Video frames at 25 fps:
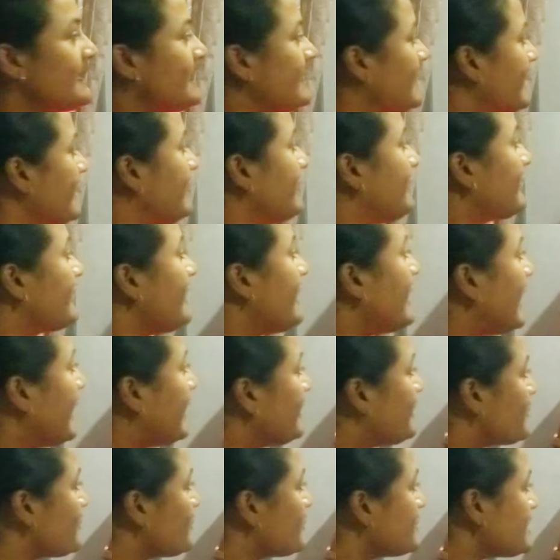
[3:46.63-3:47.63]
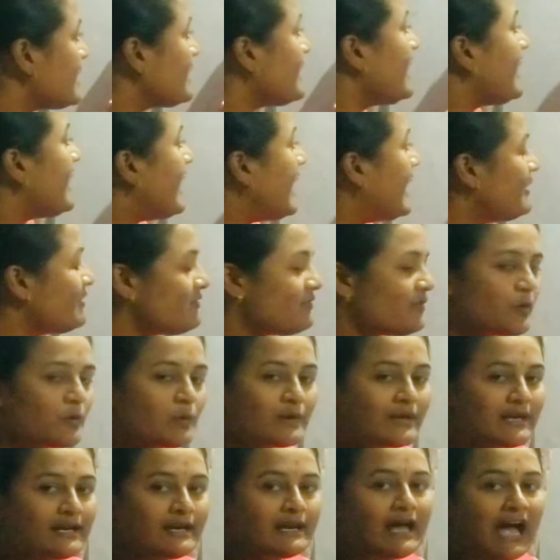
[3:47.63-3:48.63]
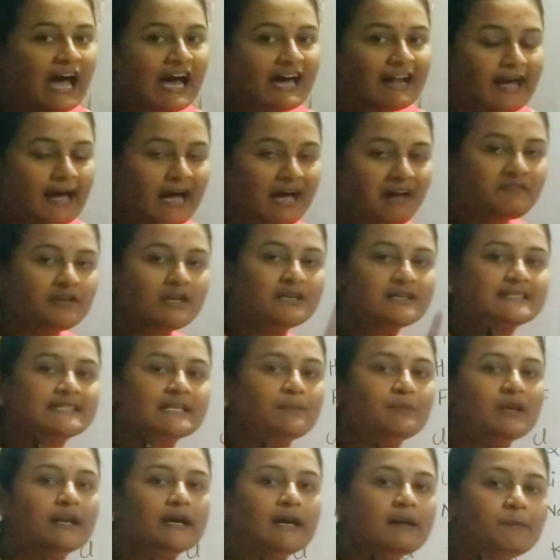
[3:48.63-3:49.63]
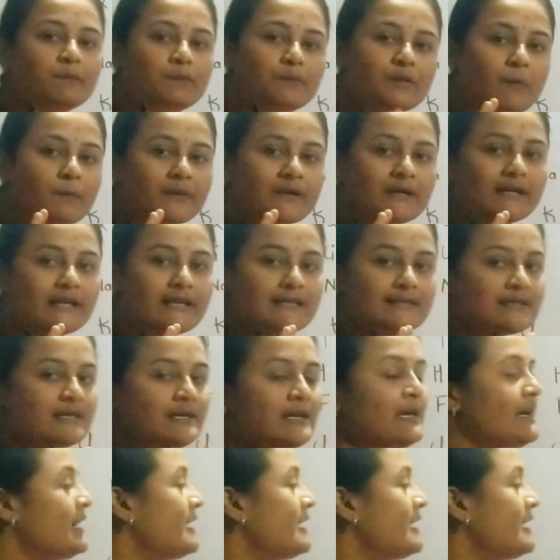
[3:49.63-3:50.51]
Here, hydrogen and fluorine are having similar properties.